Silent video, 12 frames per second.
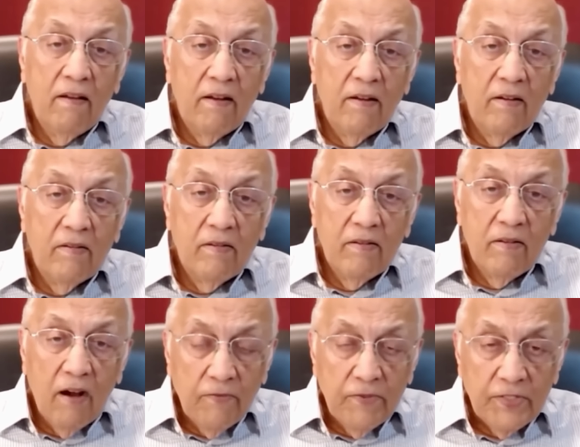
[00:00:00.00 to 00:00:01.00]

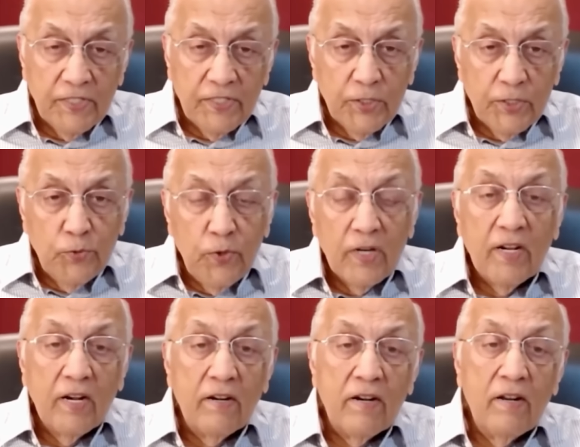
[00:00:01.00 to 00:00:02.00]
officers who
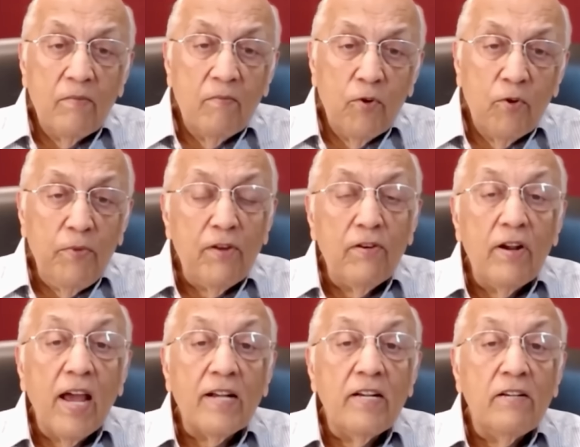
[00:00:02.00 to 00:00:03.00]
worked under him would be
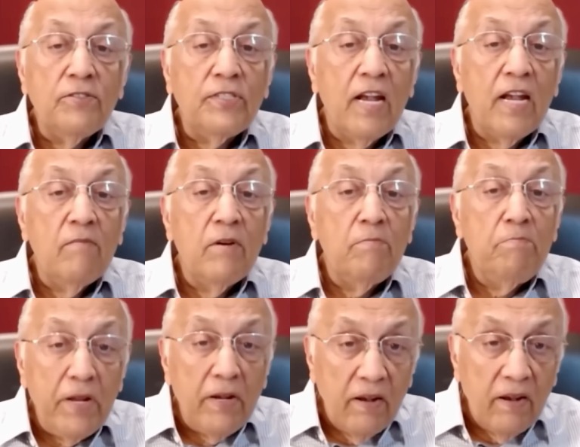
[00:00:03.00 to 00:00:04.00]
reluctant to send him a
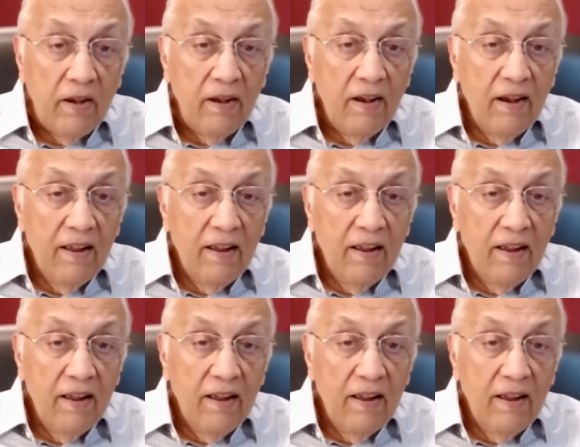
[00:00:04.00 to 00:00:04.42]
bill